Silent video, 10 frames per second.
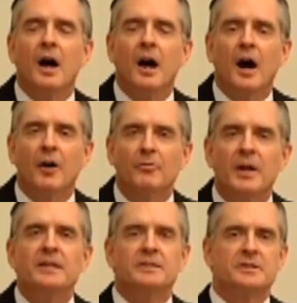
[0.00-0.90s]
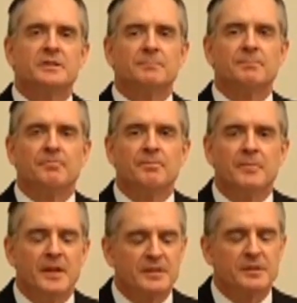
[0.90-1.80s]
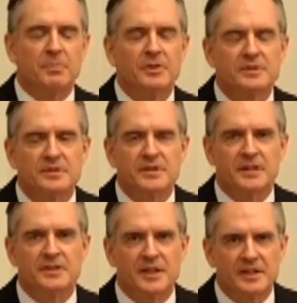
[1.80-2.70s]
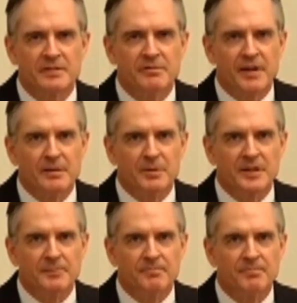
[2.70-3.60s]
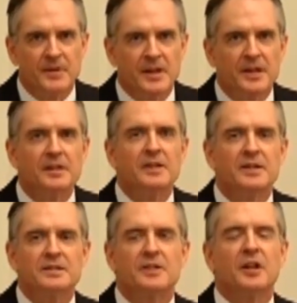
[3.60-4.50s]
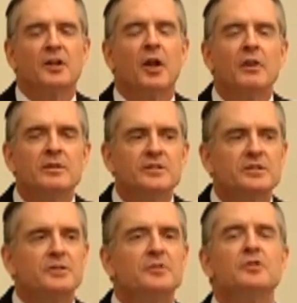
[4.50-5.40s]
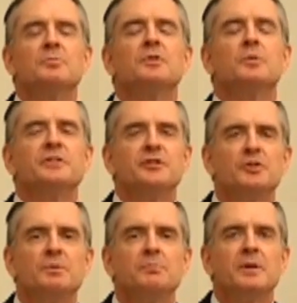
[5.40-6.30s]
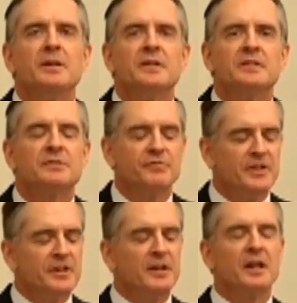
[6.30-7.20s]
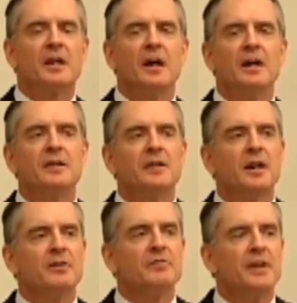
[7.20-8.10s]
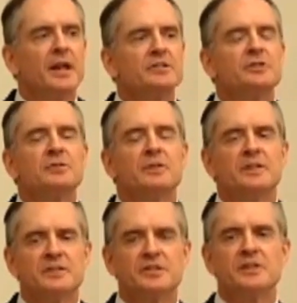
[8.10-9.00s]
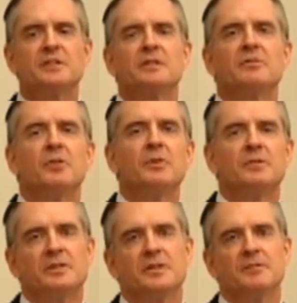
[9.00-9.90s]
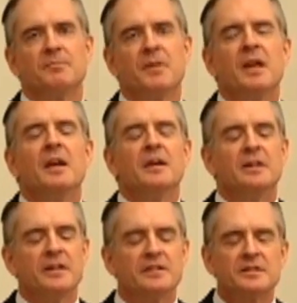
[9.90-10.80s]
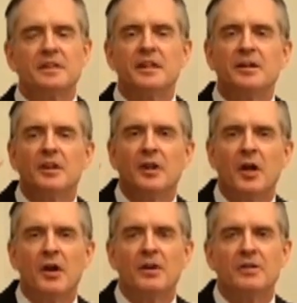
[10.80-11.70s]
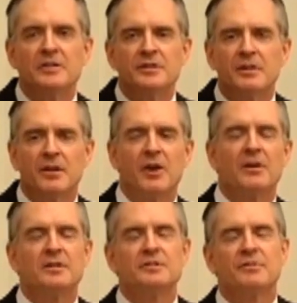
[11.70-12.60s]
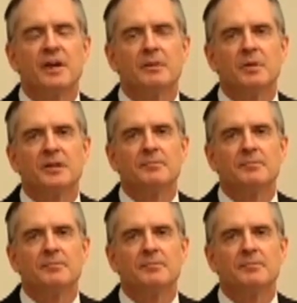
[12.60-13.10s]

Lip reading: a race is a person's extended family. It is the largest group to which human beings feel a kind of natural, instinctive loyalty. It is their large, large family.